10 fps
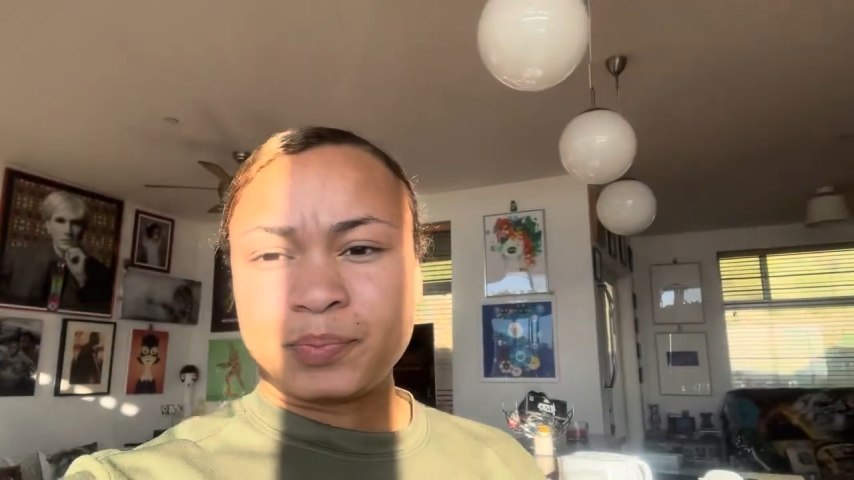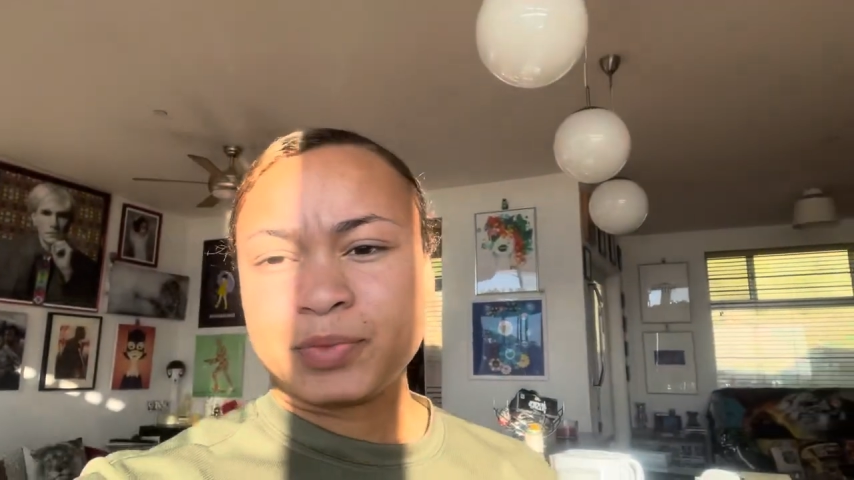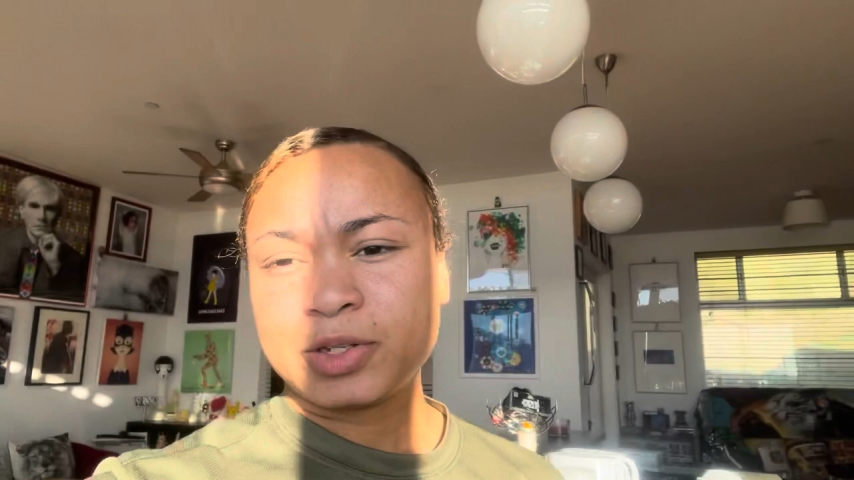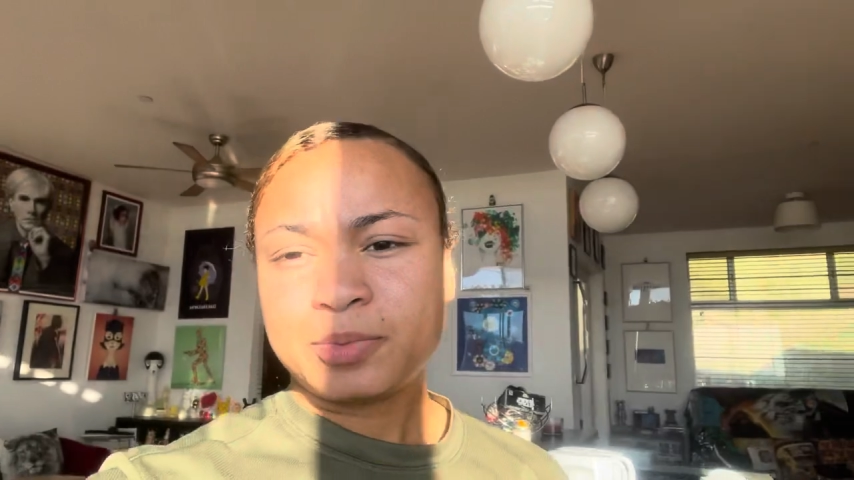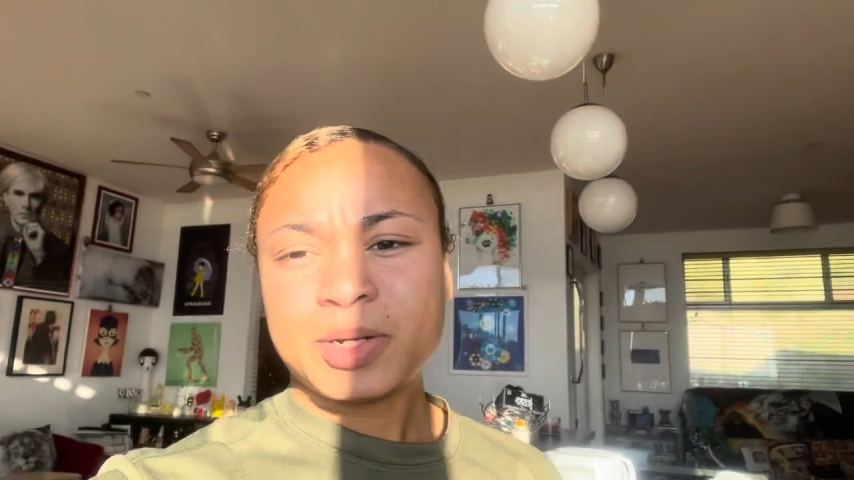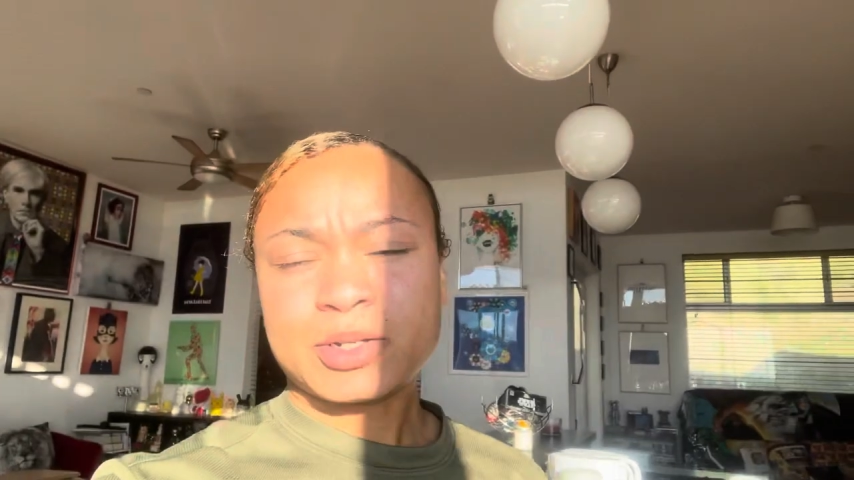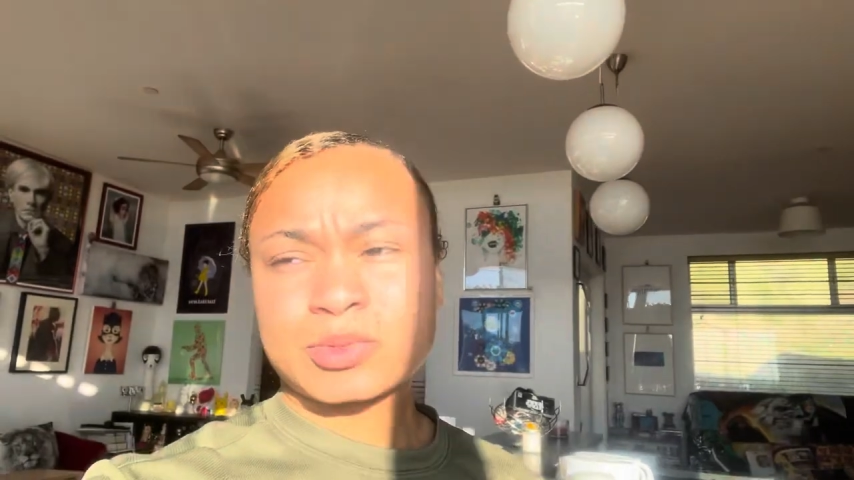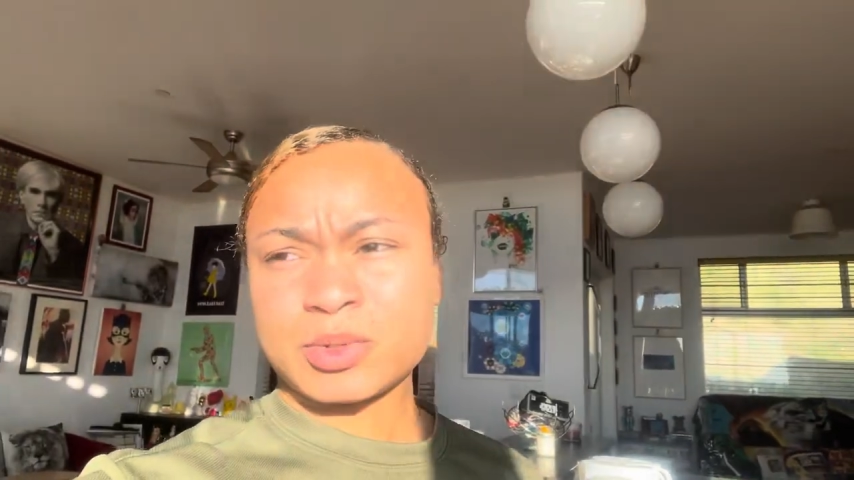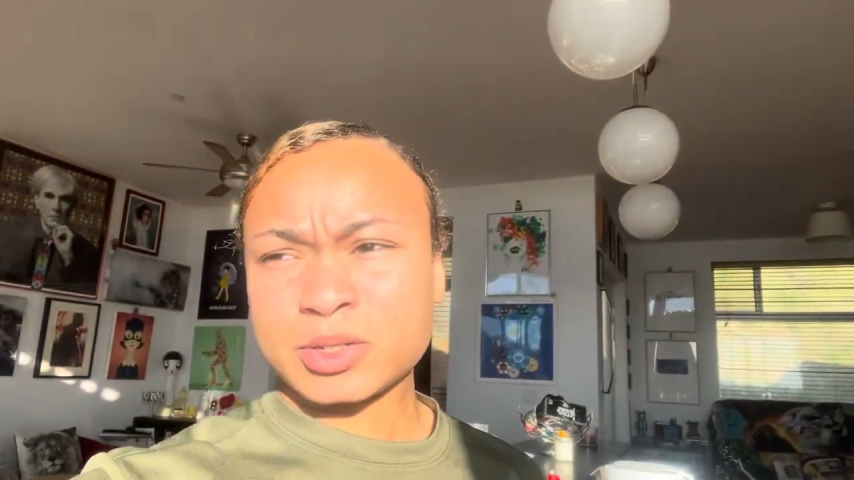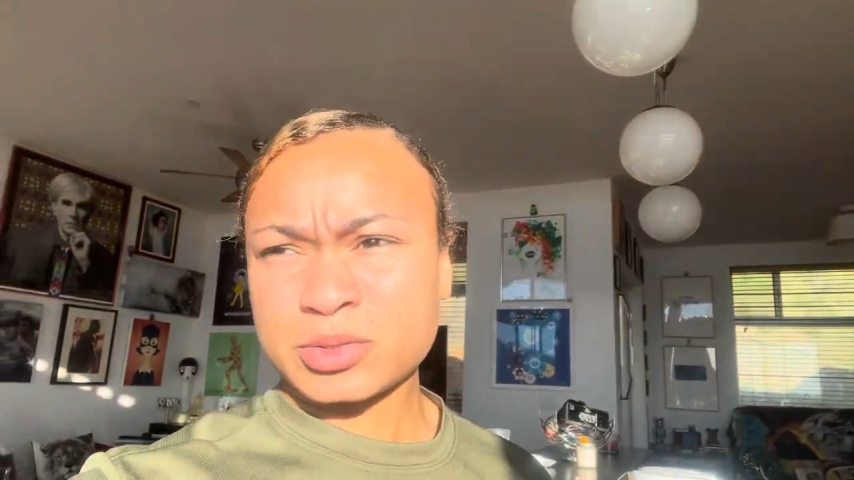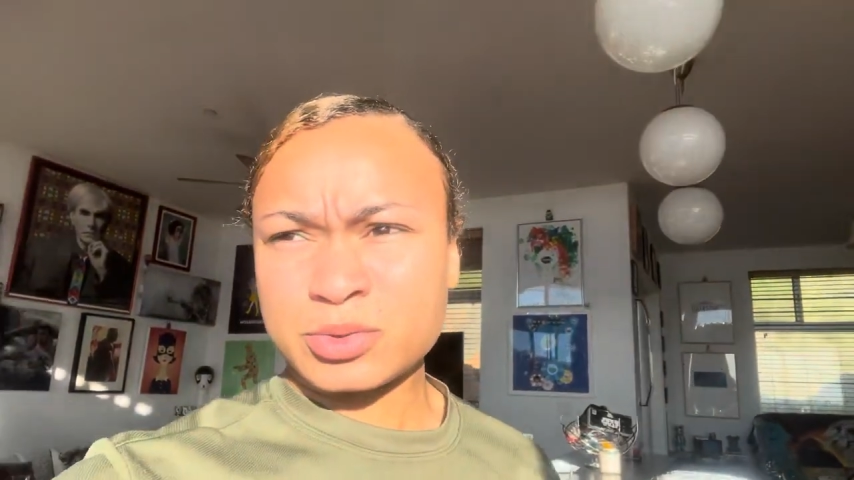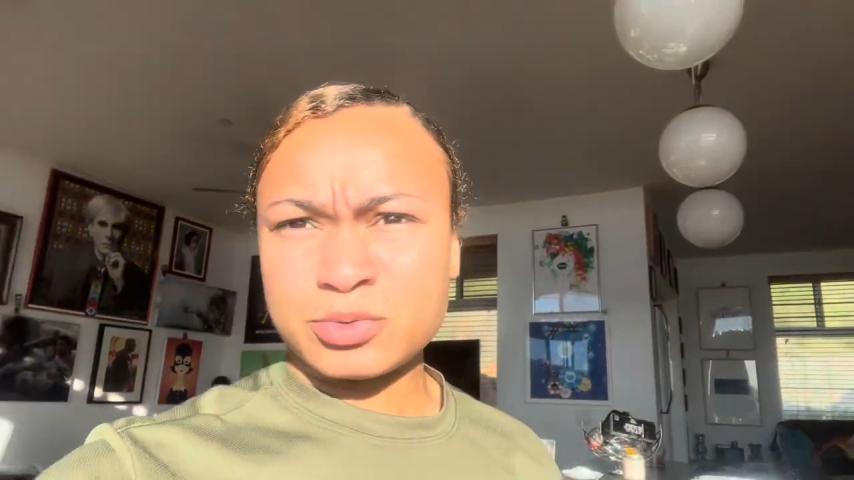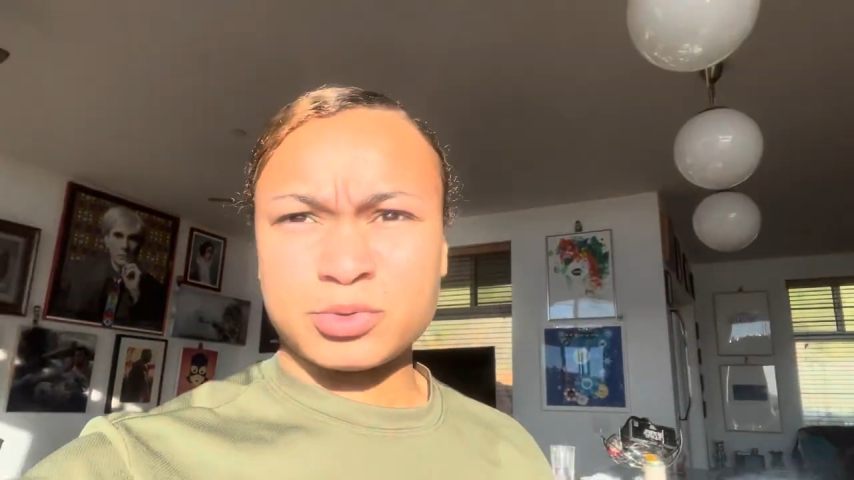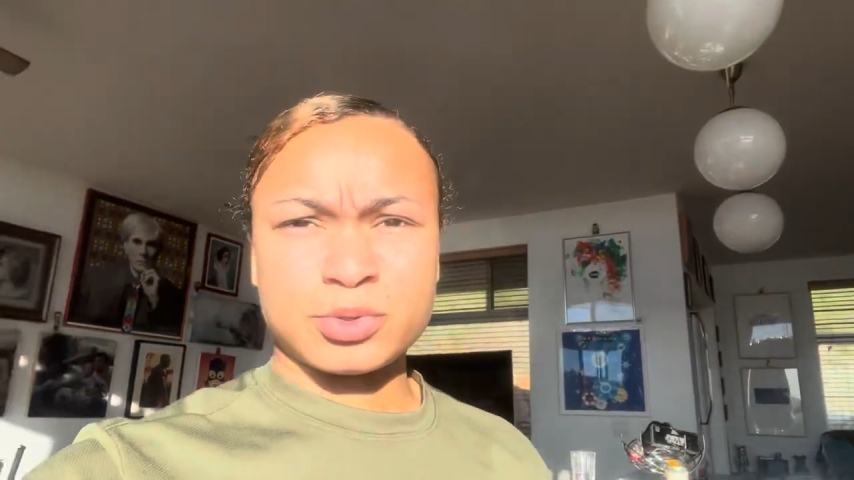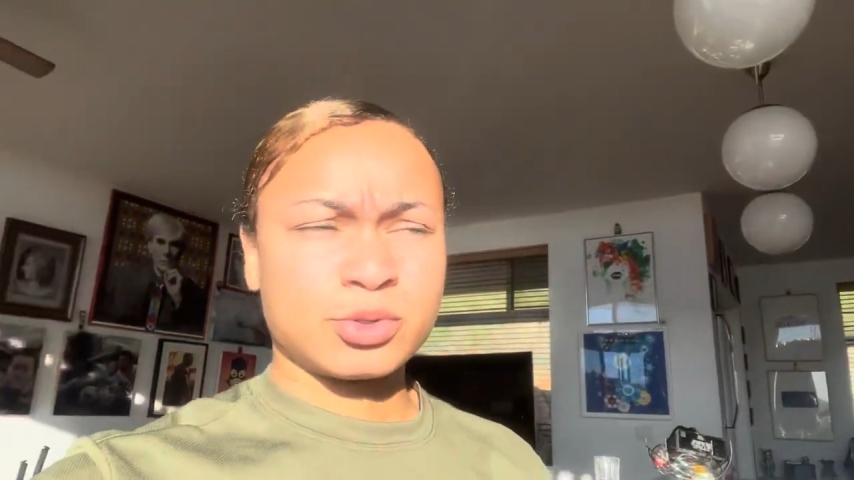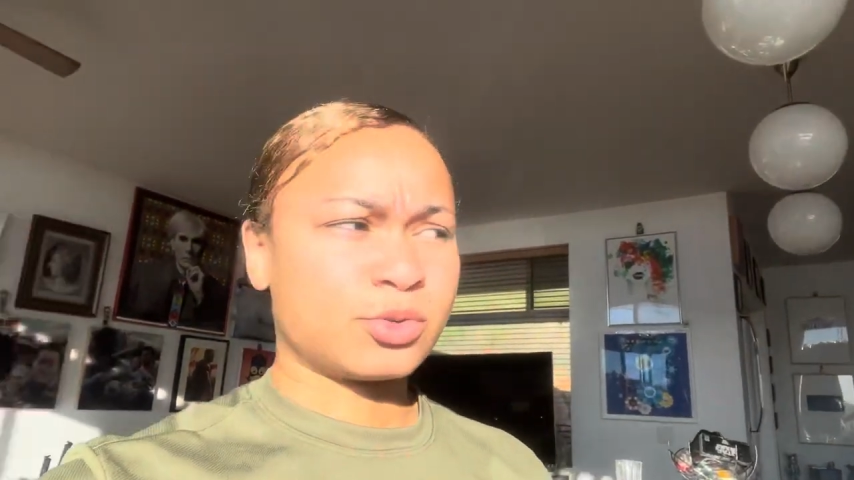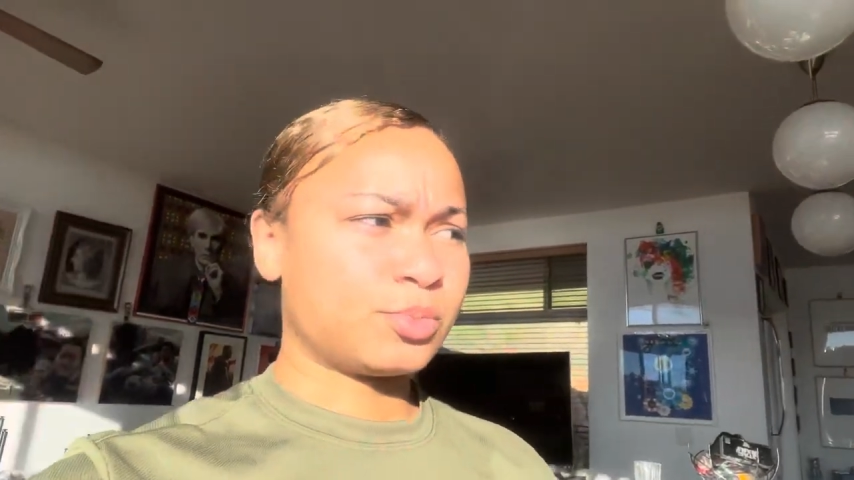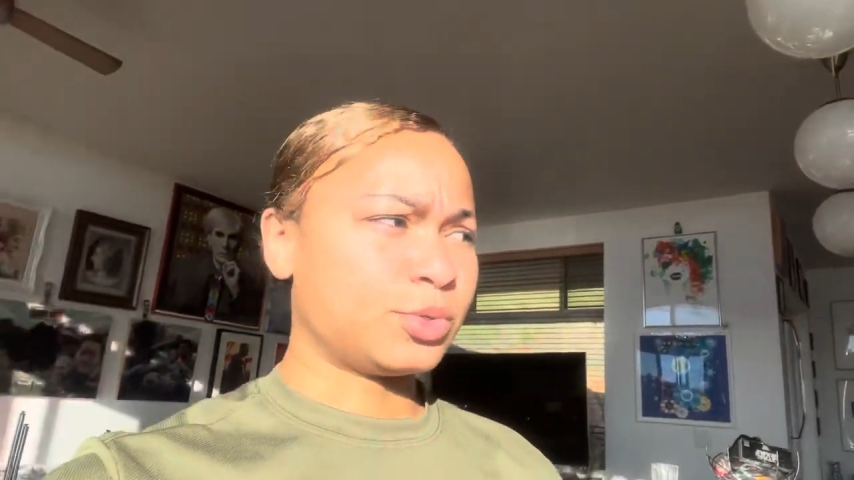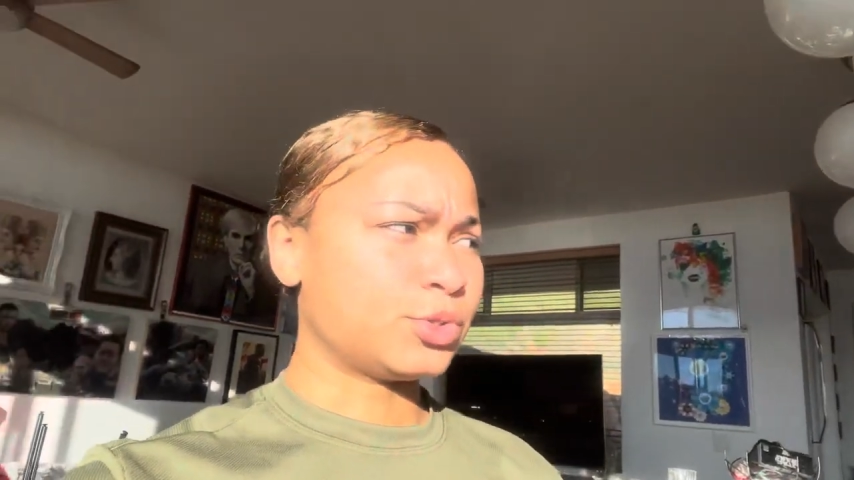a little barracks walkthrough for corporal.